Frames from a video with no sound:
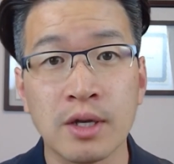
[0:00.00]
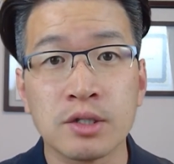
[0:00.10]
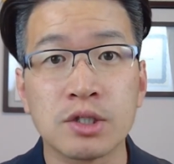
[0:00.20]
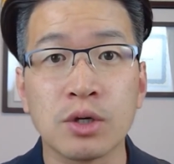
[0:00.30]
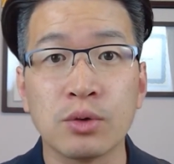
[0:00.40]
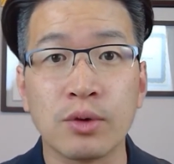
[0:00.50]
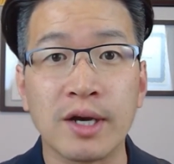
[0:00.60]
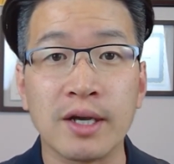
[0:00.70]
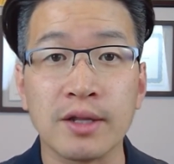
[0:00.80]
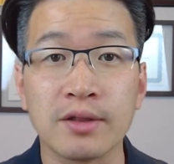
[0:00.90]
So
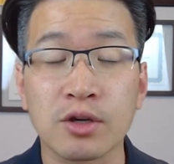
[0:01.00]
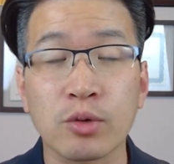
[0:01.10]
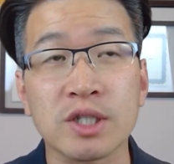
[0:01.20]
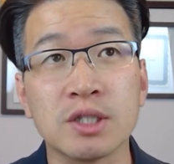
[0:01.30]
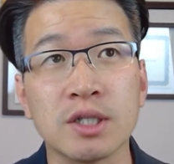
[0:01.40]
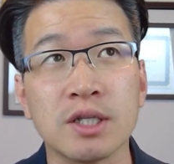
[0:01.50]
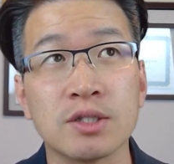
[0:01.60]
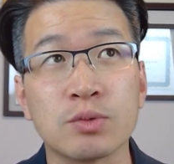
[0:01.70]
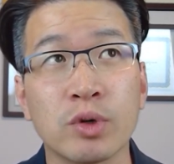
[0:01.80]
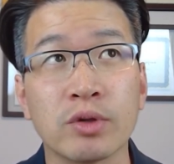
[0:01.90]
the question
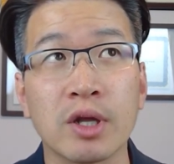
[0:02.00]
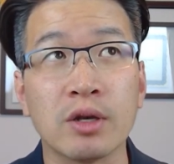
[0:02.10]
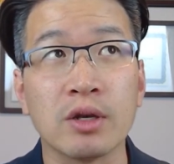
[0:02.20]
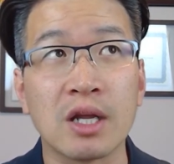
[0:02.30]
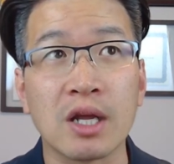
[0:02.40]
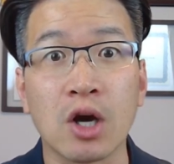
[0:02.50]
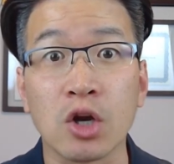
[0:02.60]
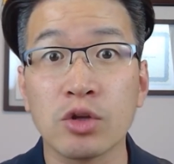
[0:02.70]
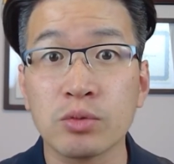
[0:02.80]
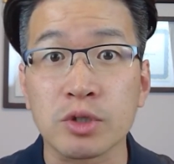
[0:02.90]
is, well, then
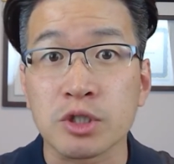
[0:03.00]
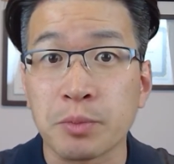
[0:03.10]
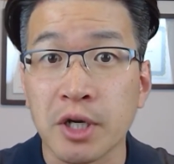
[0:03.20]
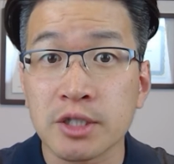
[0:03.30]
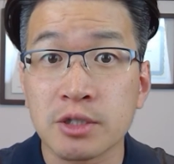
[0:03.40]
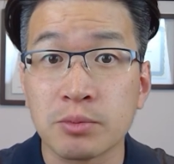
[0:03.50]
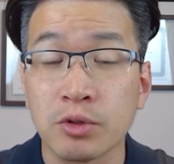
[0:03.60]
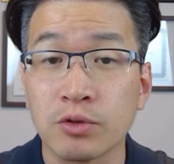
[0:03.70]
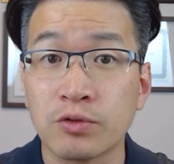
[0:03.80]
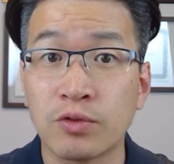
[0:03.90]
are you
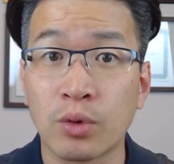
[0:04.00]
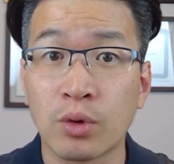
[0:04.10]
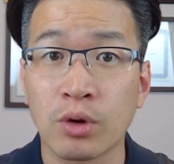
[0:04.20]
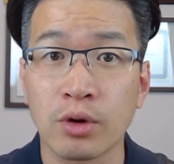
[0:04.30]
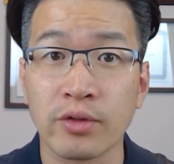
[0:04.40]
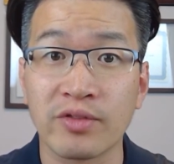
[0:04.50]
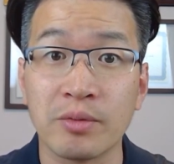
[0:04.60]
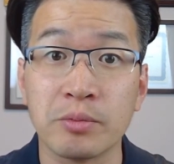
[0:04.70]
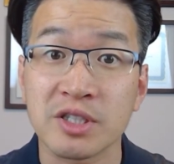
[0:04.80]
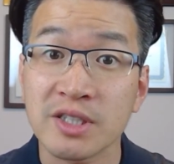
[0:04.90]
responsible for
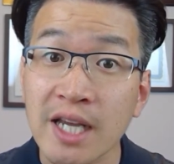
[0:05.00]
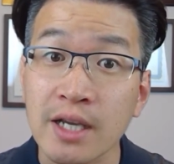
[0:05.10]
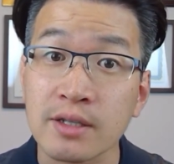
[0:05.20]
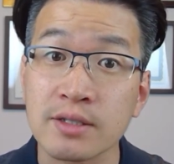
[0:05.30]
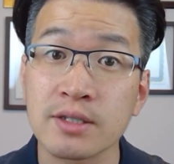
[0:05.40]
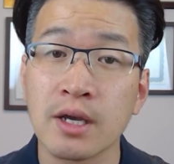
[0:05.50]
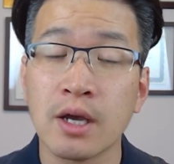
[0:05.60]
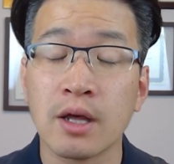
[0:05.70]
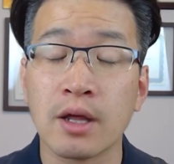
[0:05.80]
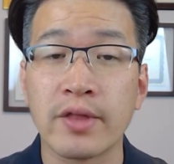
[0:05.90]
the mistakes
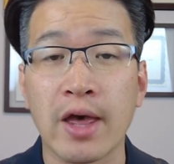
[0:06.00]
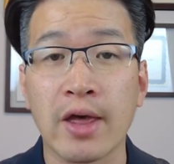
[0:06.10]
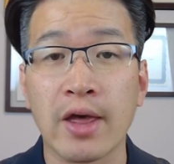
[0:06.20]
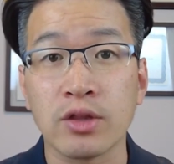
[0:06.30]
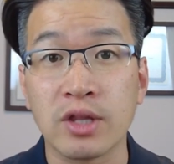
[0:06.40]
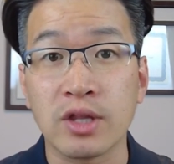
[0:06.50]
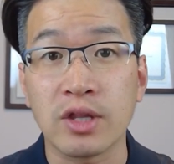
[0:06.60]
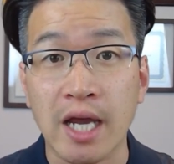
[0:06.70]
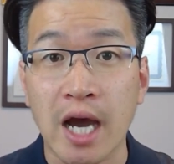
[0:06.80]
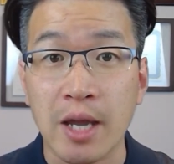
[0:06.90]
that the
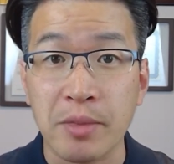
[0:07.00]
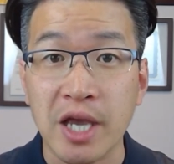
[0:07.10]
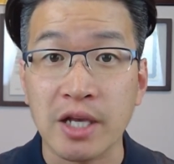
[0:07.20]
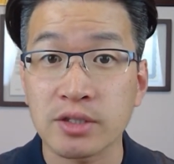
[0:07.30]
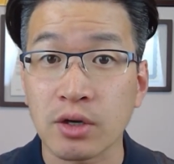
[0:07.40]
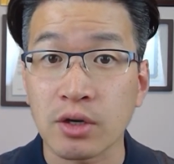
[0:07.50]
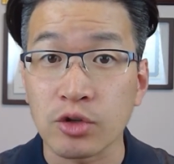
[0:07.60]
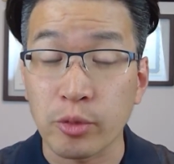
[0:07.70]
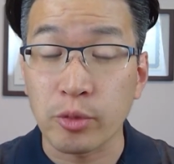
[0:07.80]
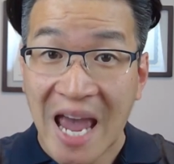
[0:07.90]
AI makes on
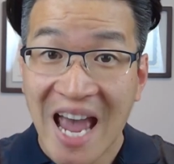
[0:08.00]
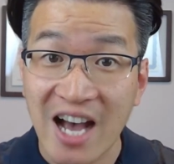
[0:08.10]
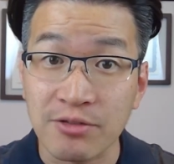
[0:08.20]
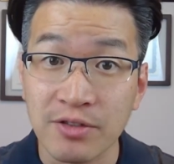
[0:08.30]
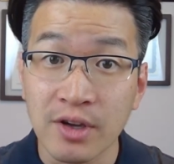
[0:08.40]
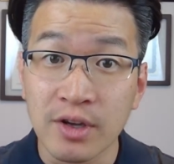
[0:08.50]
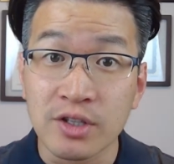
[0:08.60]
your behalf?